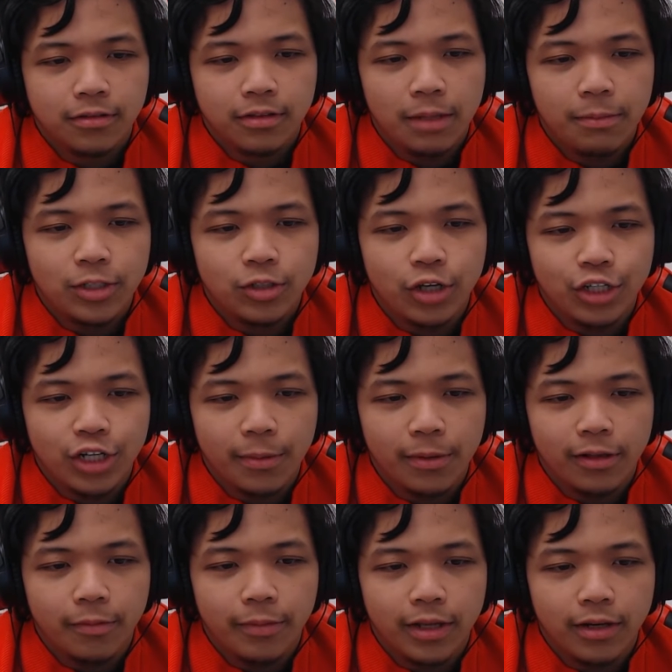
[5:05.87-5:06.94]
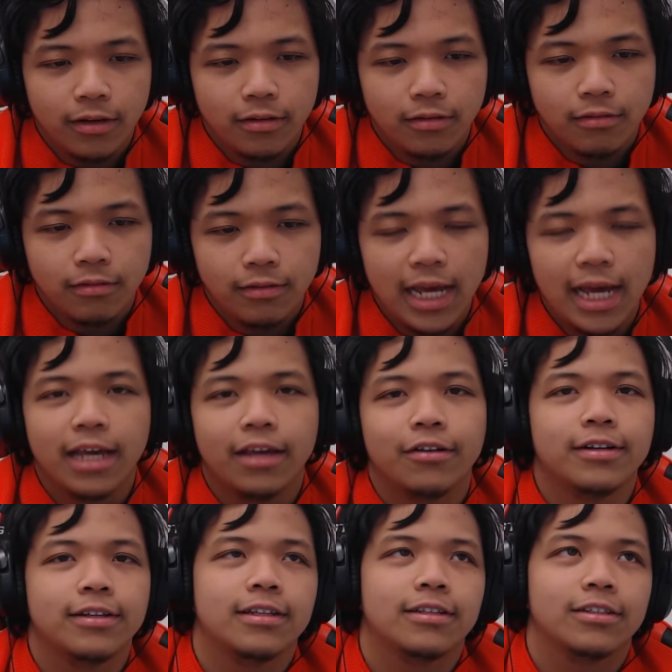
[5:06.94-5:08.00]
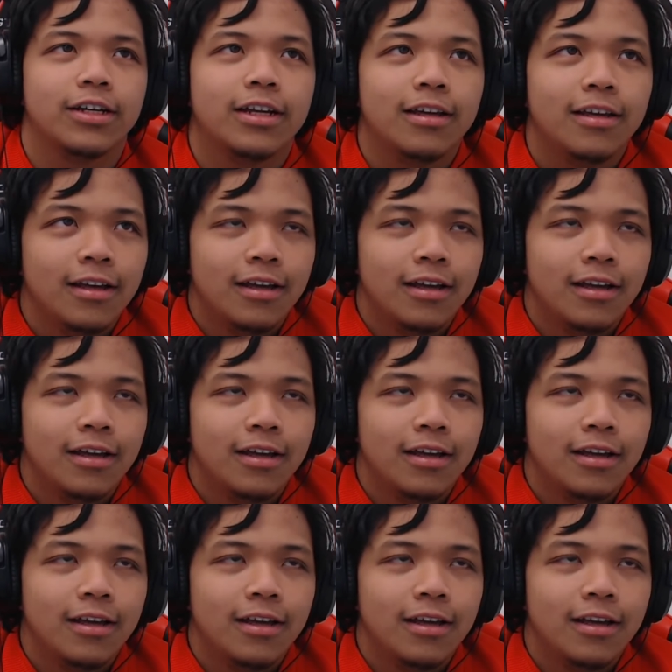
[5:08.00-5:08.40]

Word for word: Let me change it up a little bit. Yeah, here, this is good.